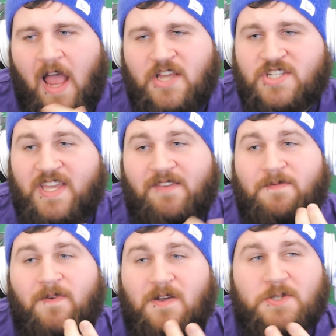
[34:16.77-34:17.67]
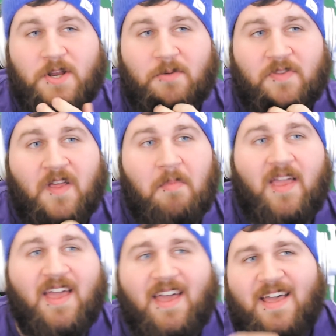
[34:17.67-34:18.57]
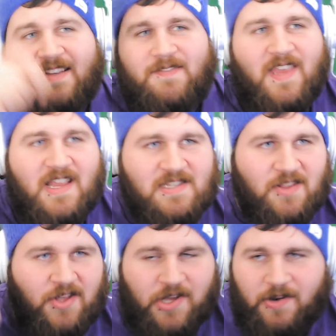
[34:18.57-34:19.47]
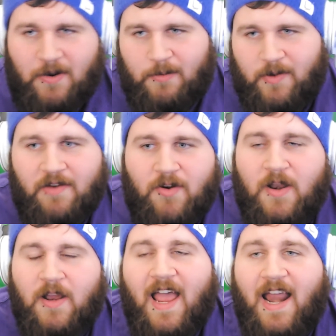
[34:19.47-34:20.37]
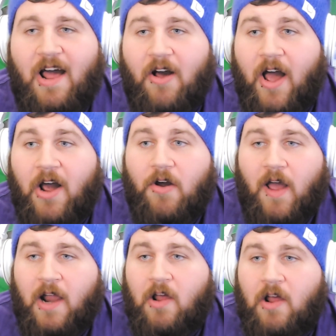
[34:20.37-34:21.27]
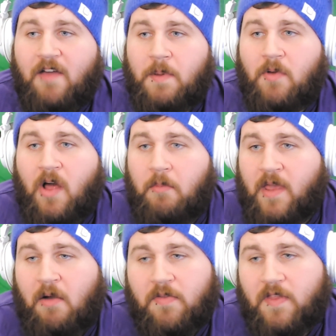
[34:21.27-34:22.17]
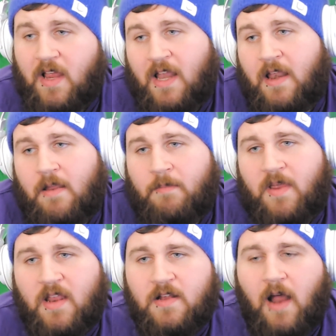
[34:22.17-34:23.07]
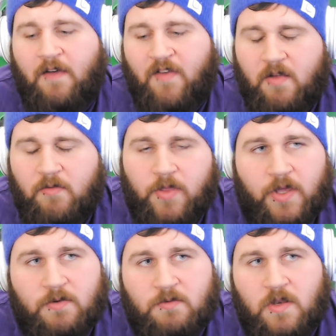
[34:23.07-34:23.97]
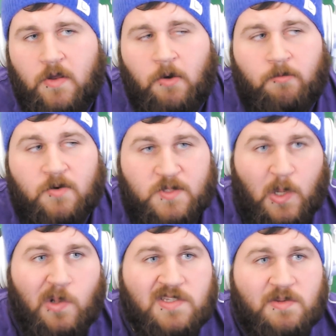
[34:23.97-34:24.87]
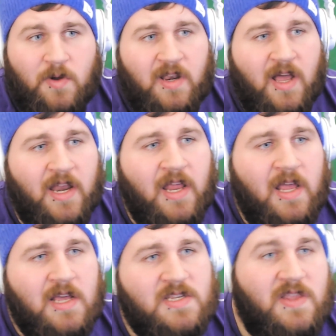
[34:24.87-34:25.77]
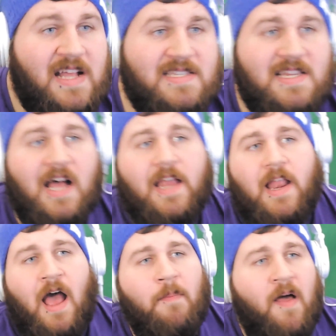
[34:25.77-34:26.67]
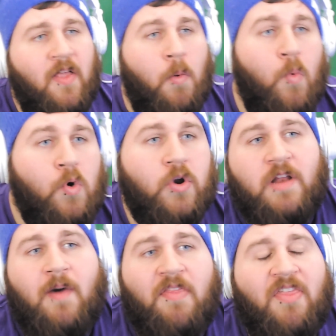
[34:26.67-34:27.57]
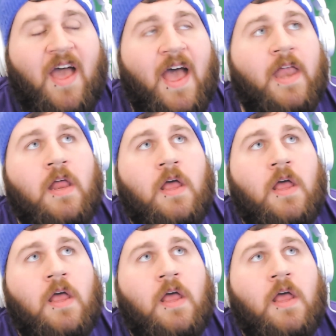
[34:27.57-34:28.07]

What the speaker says: I just get frustrated with it. I'm like, it doesn't look good or whatever, and I'll have people help me out with it. And I mean, I've had really good results and whatnot. So I'm not like worried about that.